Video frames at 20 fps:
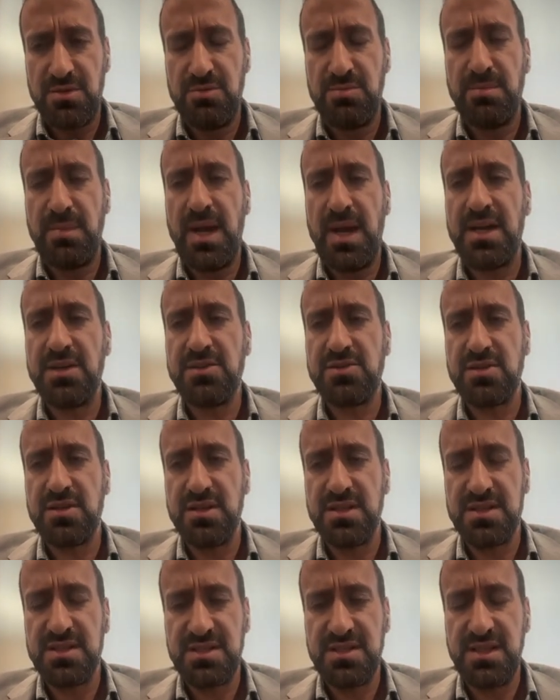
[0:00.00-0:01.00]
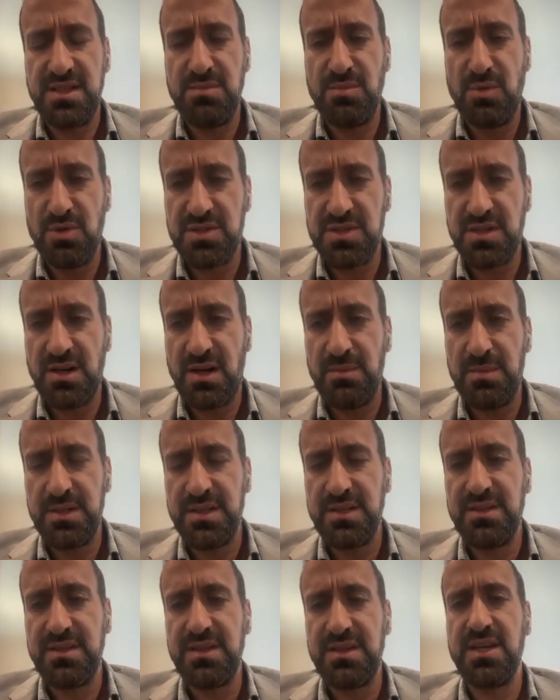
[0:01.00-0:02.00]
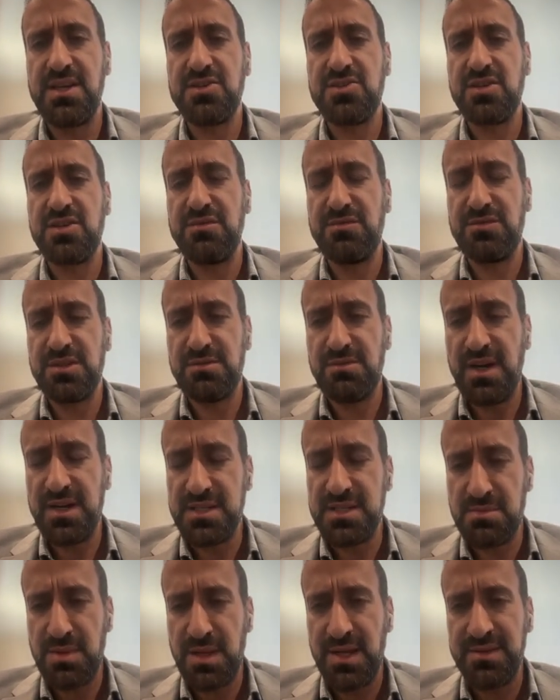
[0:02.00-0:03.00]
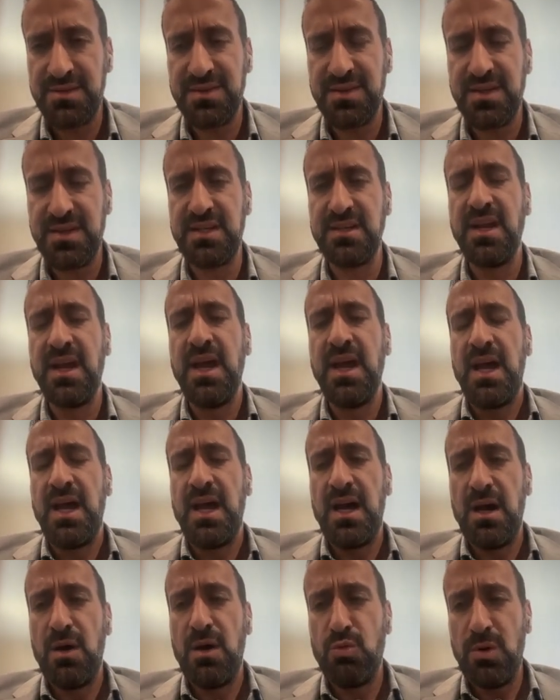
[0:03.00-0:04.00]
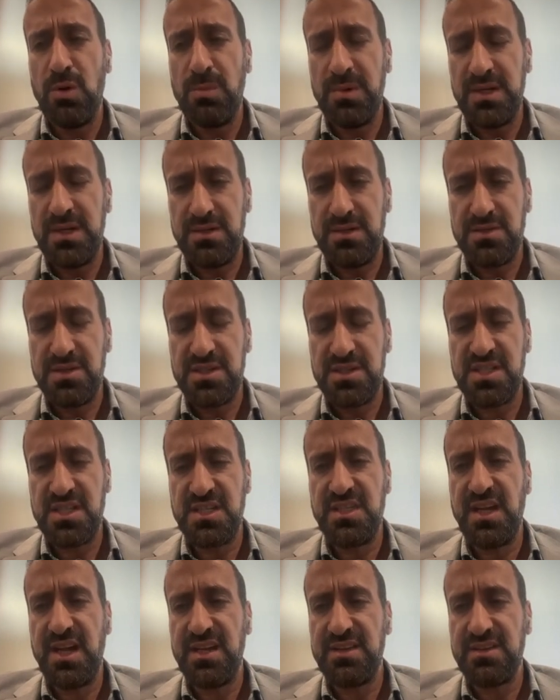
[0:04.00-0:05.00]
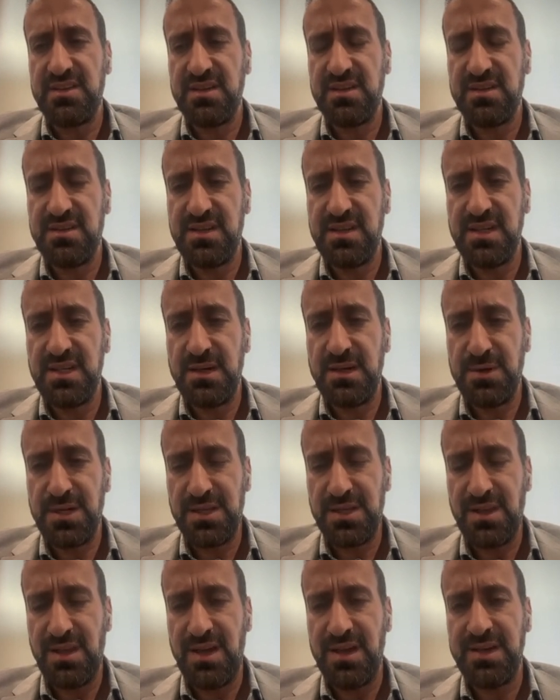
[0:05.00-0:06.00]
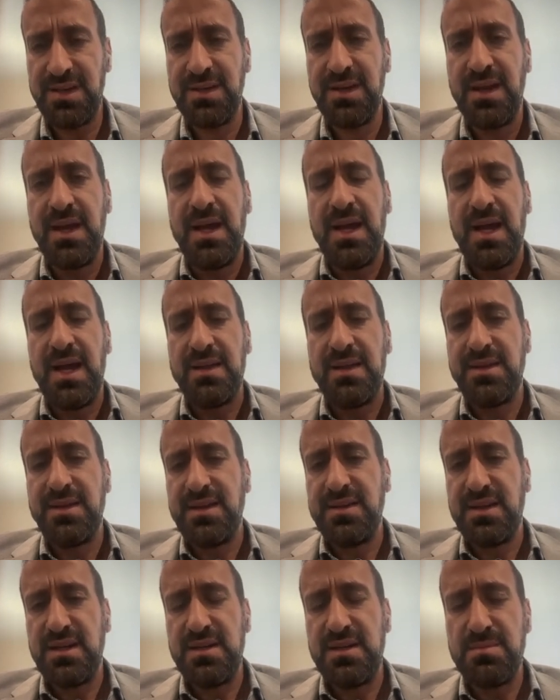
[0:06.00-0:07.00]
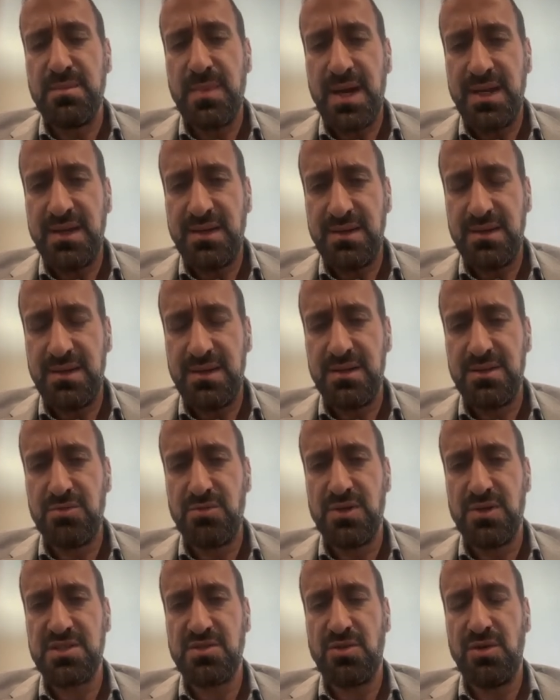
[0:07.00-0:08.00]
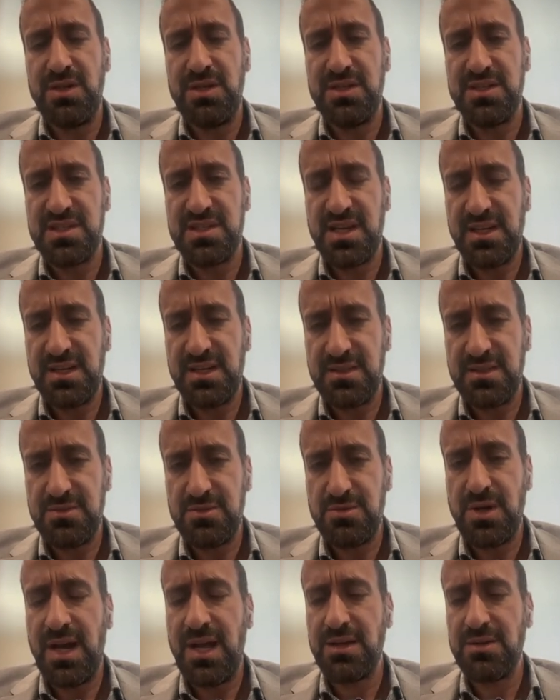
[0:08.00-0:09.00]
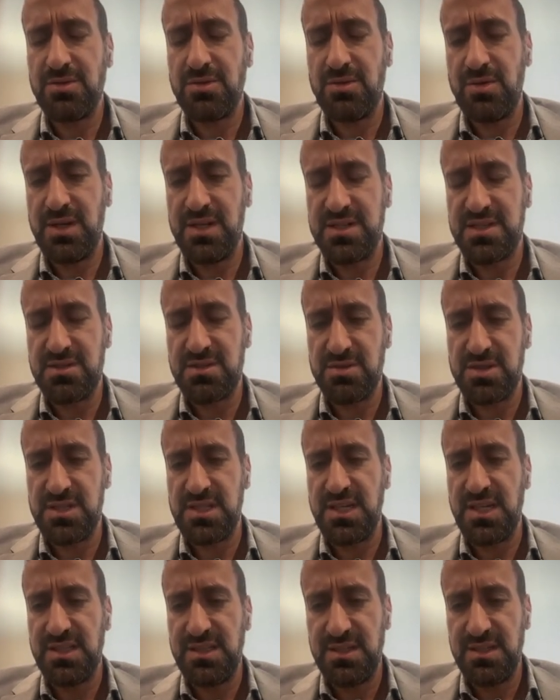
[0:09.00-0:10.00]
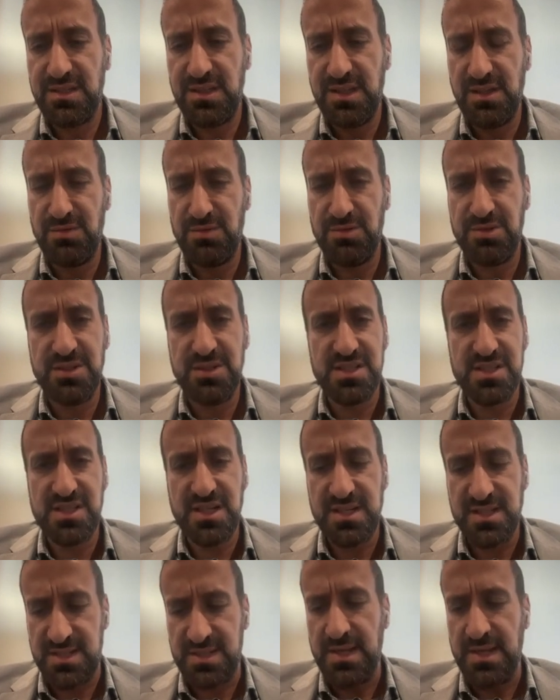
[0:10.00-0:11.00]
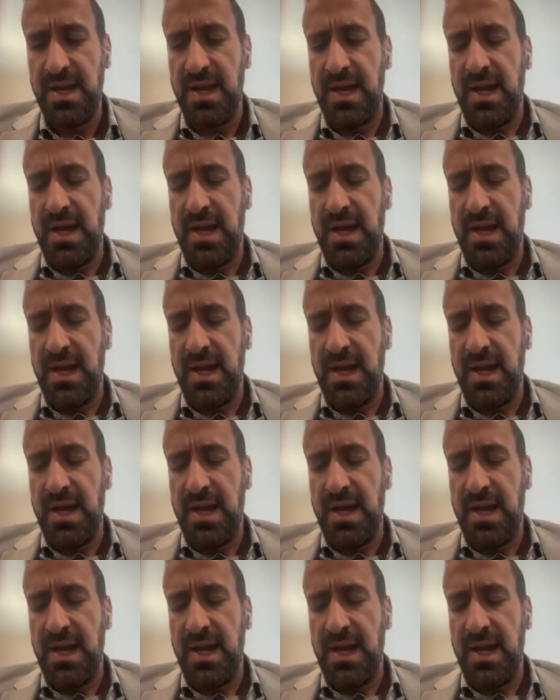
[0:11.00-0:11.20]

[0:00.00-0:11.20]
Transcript: or MASH is the most common indication for transplant in women. You see that in the red line. And then in men, it was only second to alcohol-associated liver disease.